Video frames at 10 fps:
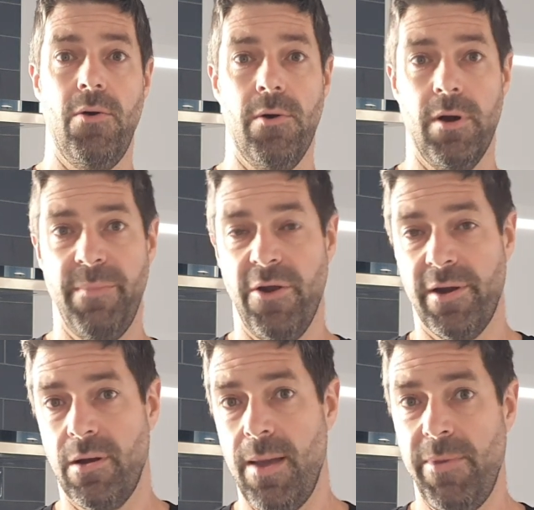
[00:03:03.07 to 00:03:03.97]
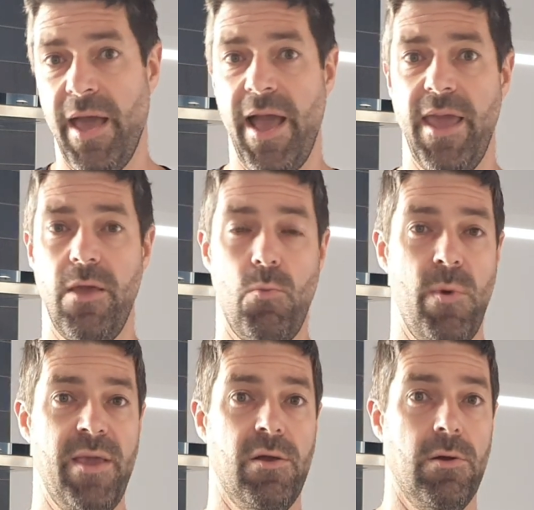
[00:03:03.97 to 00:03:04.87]
or an American IPA.
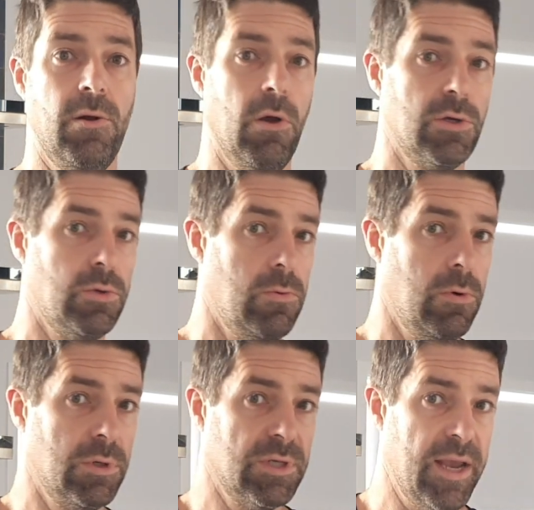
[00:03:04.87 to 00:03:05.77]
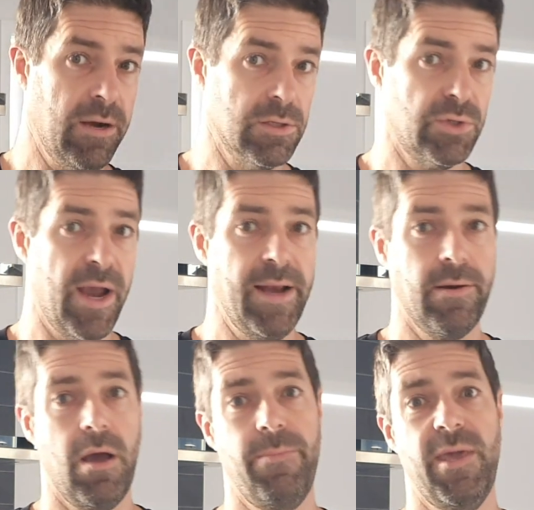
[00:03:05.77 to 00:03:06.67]
We could look towards an Australian
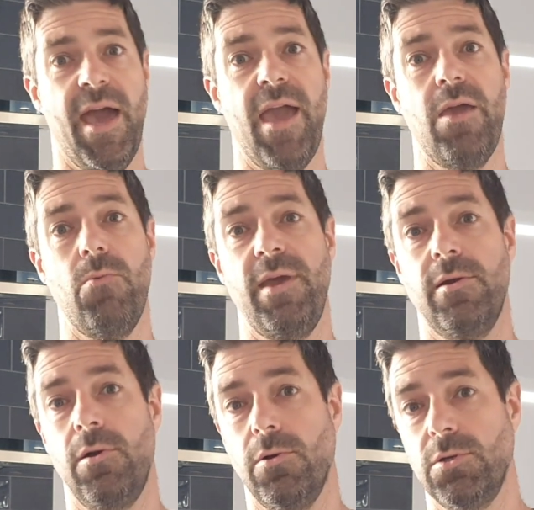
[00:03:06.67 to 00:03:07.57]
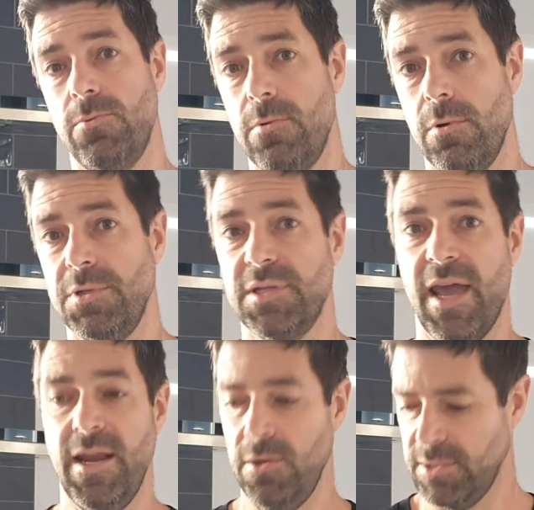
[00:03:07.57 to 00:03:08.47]
IPA. We could look towards
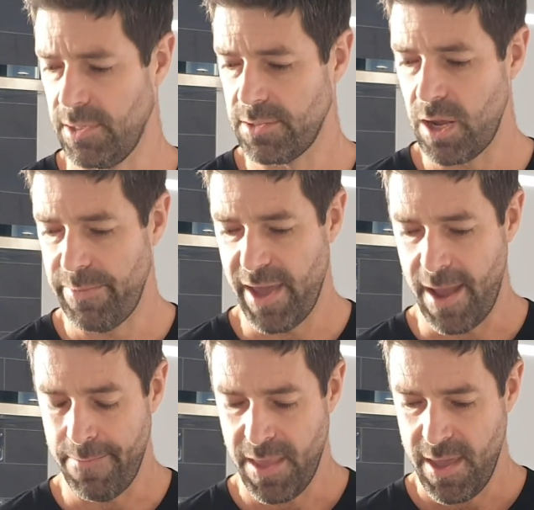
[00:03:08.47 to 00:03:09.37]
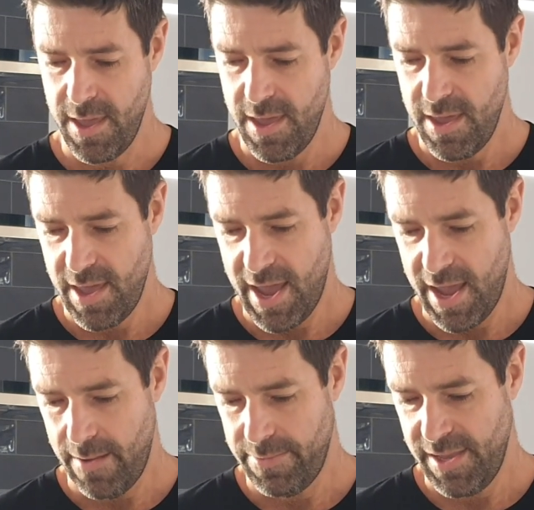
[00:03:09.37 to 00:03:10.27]
a New Zealand IPA.
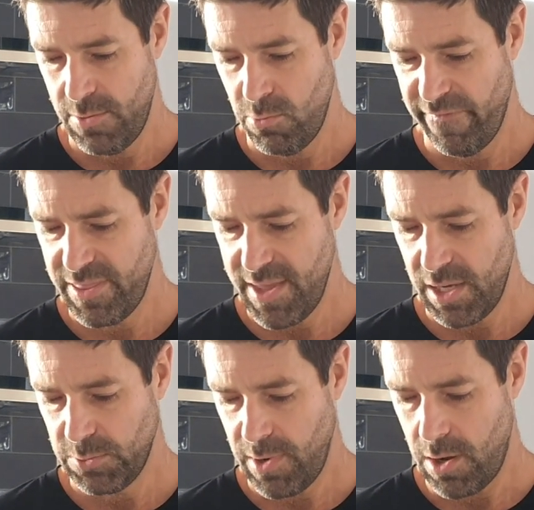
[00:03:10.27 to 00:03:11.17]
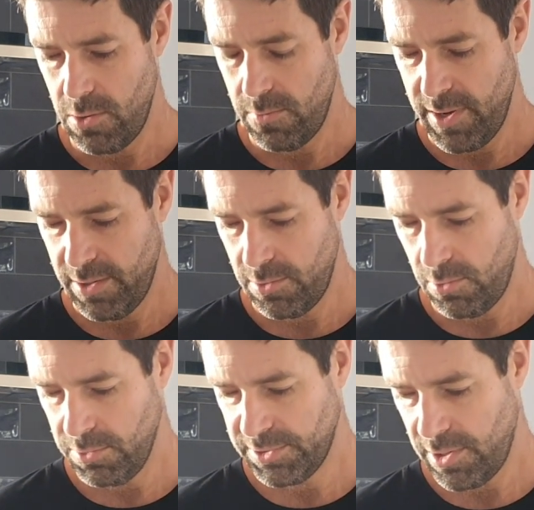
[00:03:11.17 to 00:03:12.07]
Then within that as well, we could
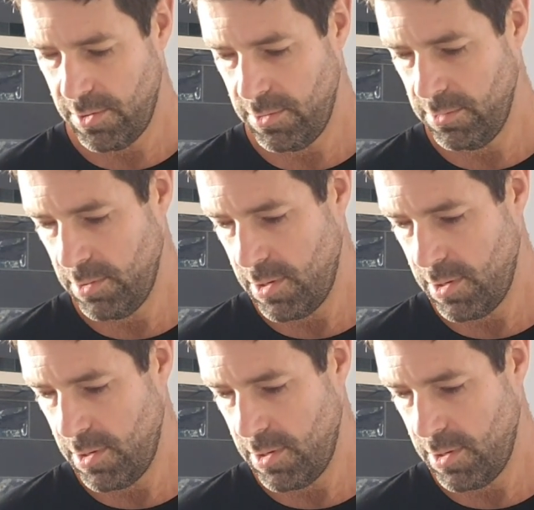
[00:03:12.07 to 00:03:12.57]
also